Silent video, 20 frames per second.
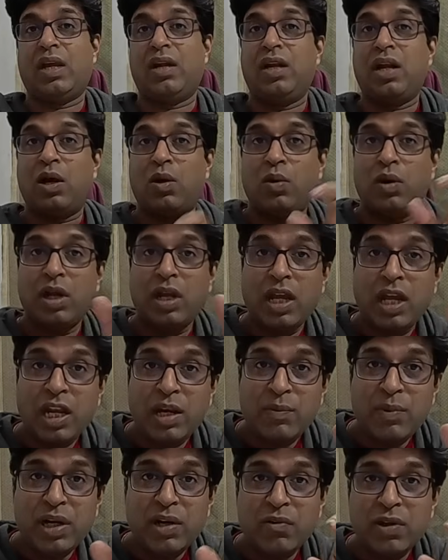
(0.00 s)
Now,
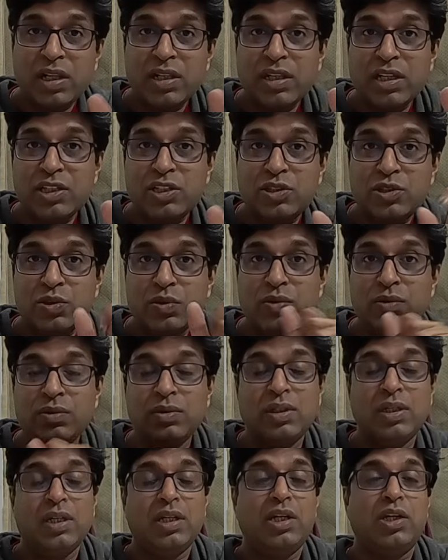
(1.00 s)
in between these two,
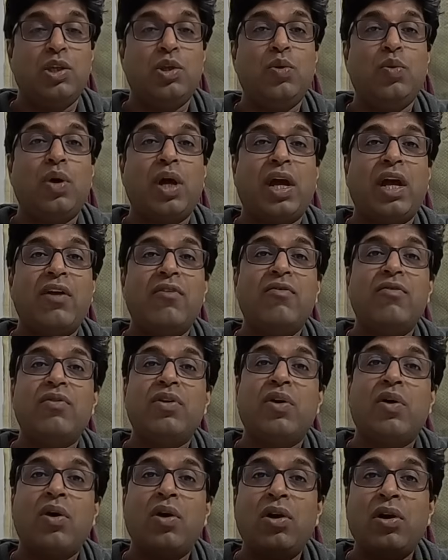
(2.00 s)
you have
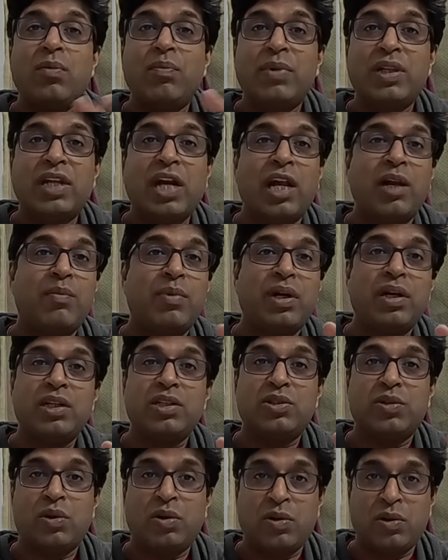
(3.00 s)
your
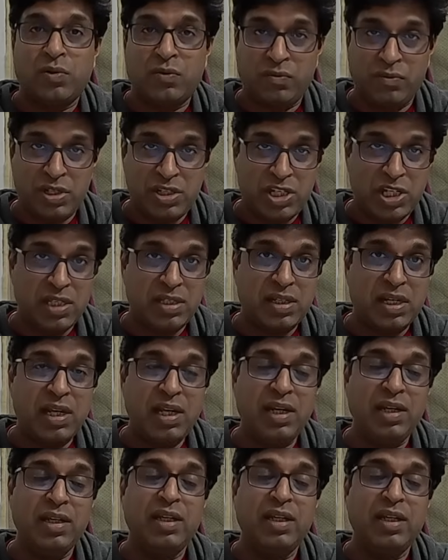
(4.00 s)
methylprednisolone, which is a